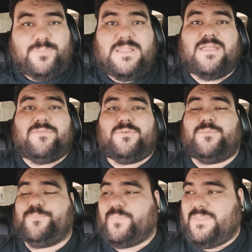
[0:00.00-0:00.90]

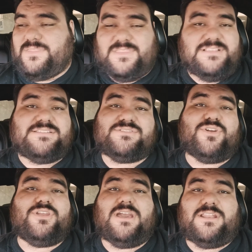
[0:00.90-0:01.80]
Blackvue. This is
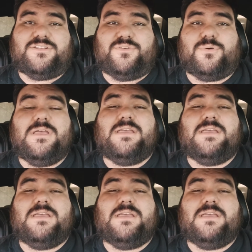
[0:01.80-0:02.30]
all you got to do.